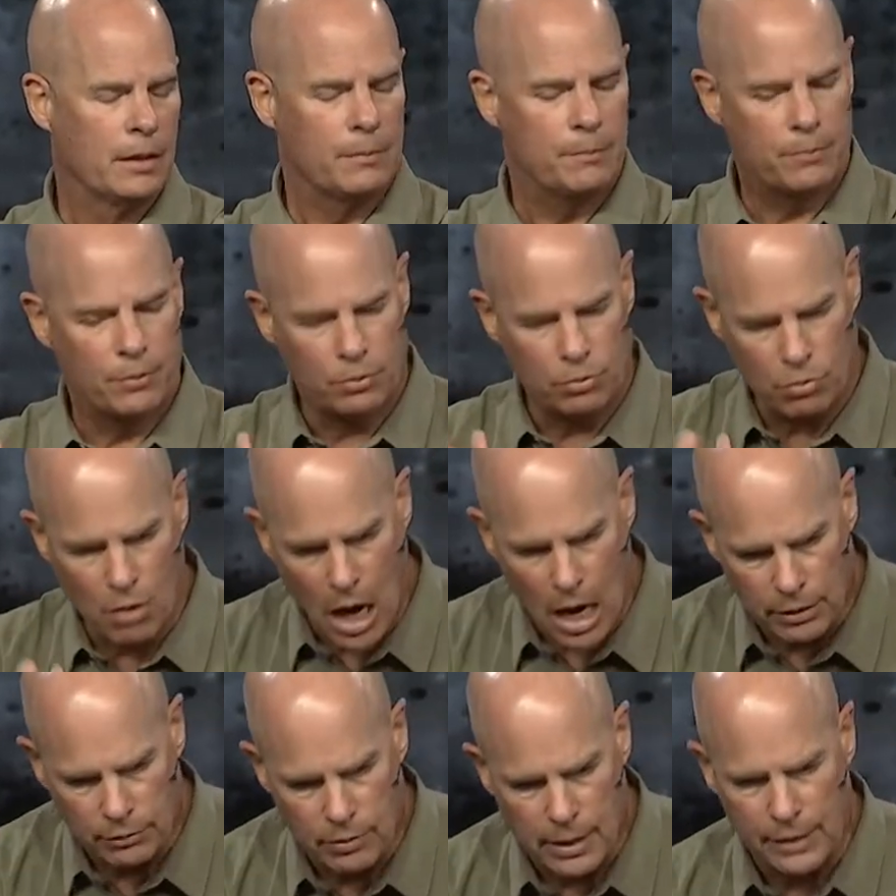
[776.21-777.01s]

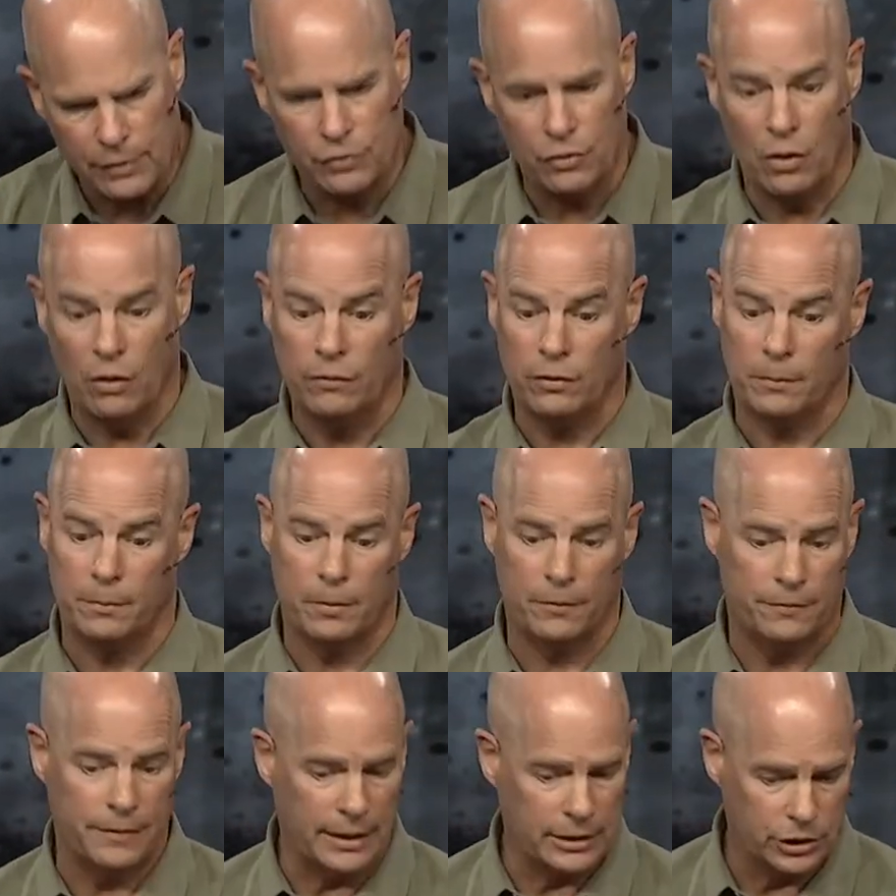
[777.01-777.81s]
Progress over
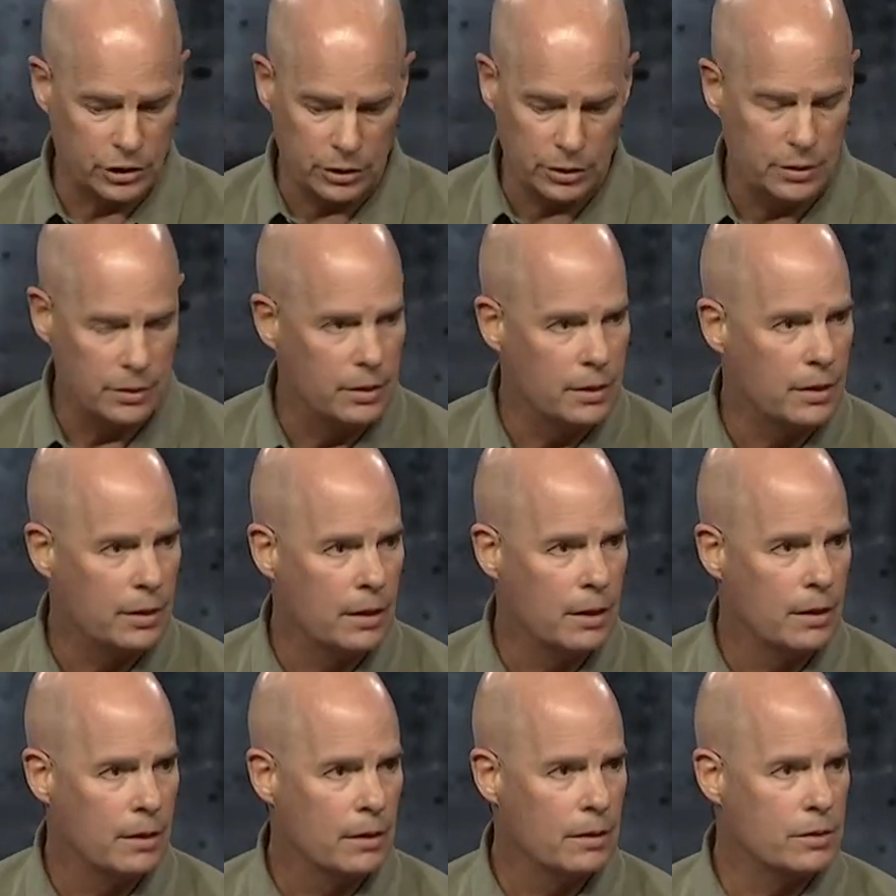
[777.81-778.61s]
perfection.
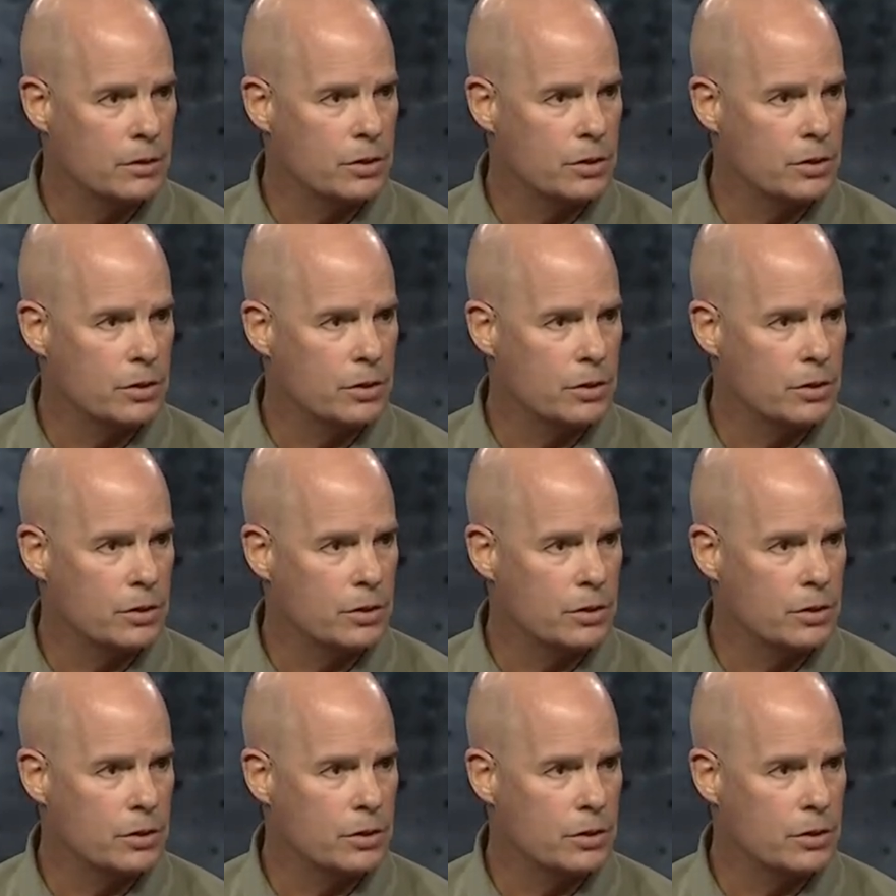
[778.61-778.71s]
I was